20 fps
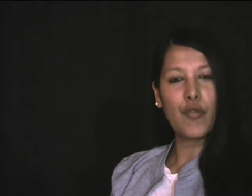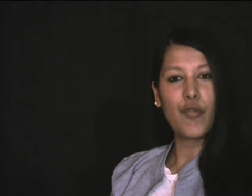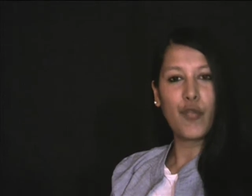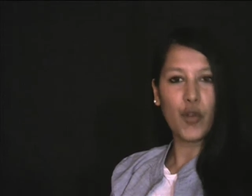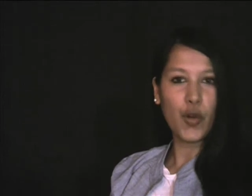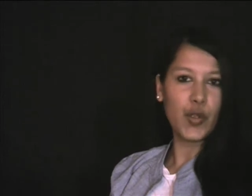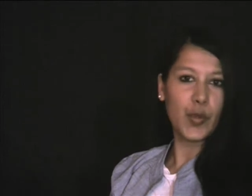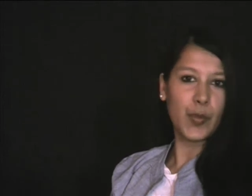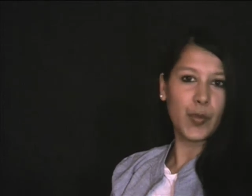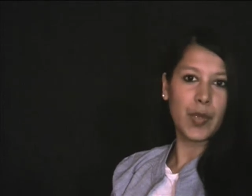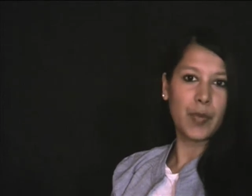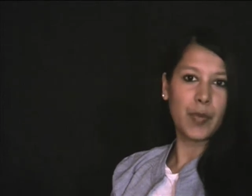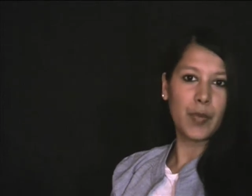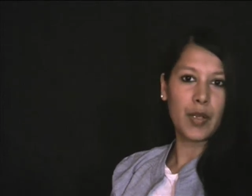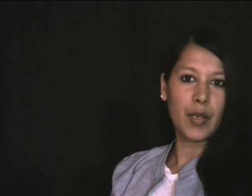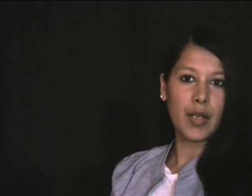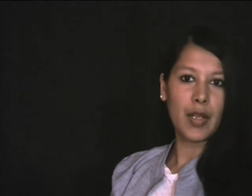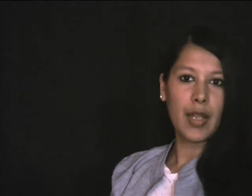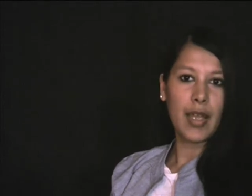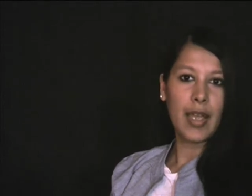for the
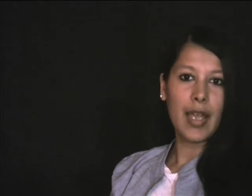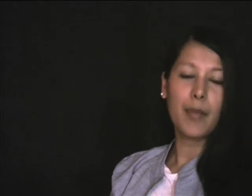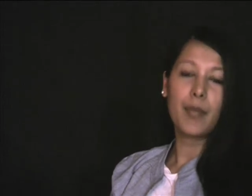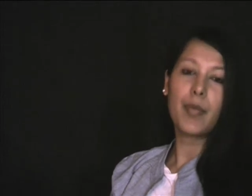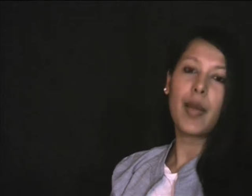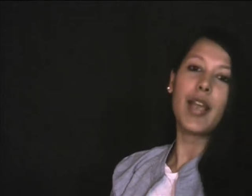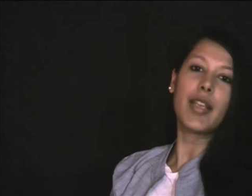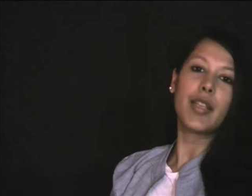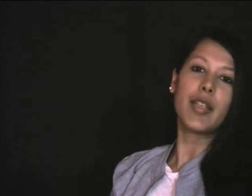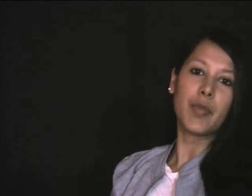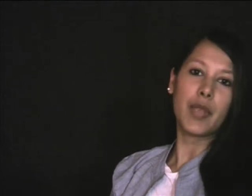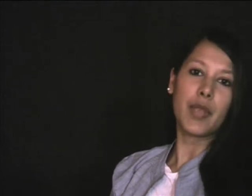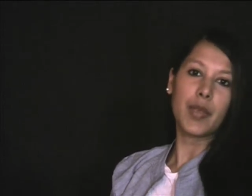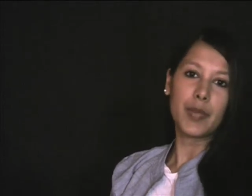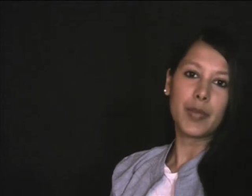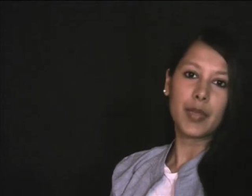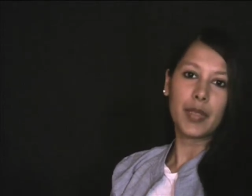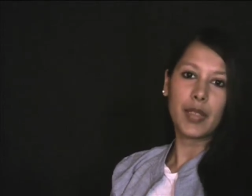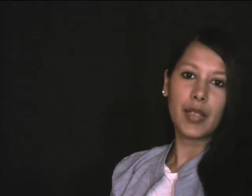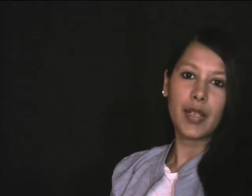people, and by the
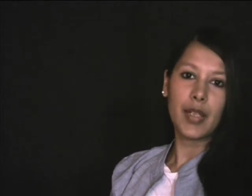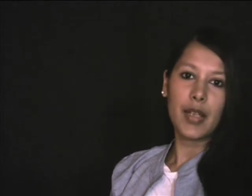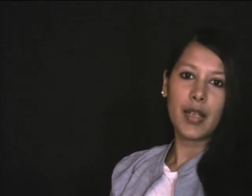people.